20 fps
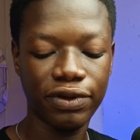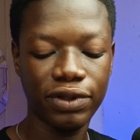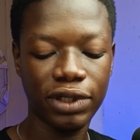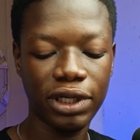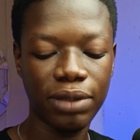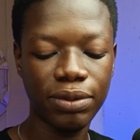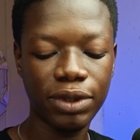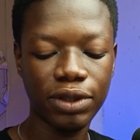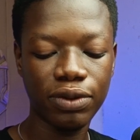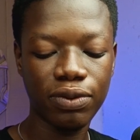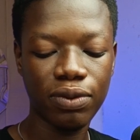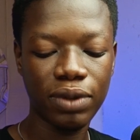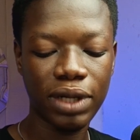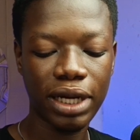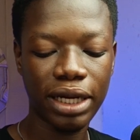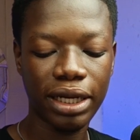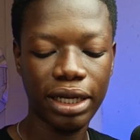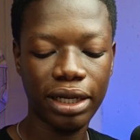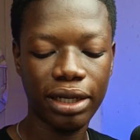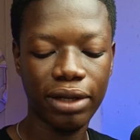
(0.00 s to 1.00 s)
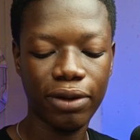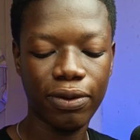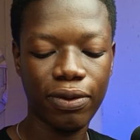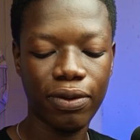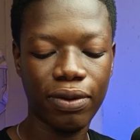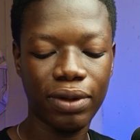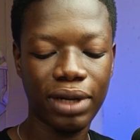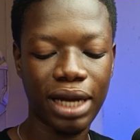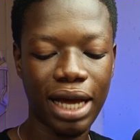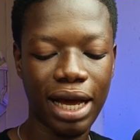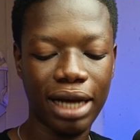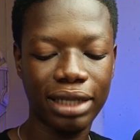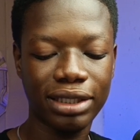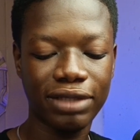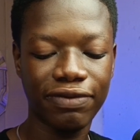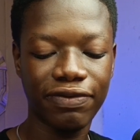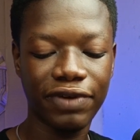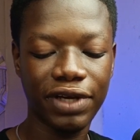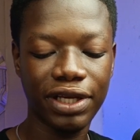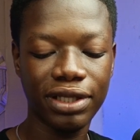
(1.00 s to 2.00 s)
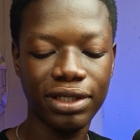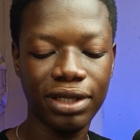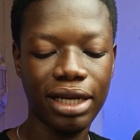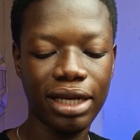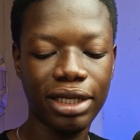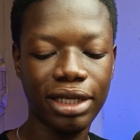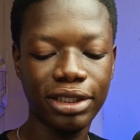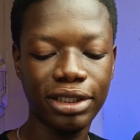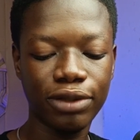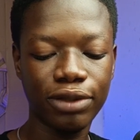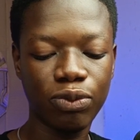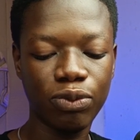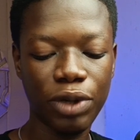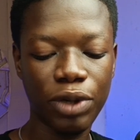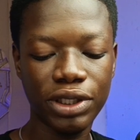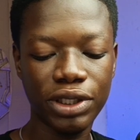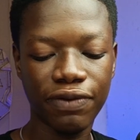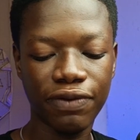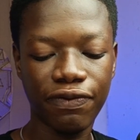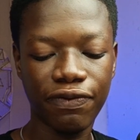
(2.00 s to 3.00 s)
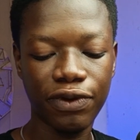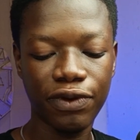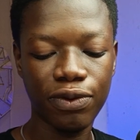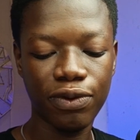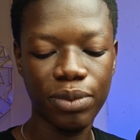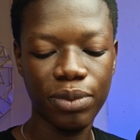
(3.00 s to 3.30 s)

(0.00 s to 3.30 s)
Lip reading: So let me just go ahead and click on activate, and let's just wait a few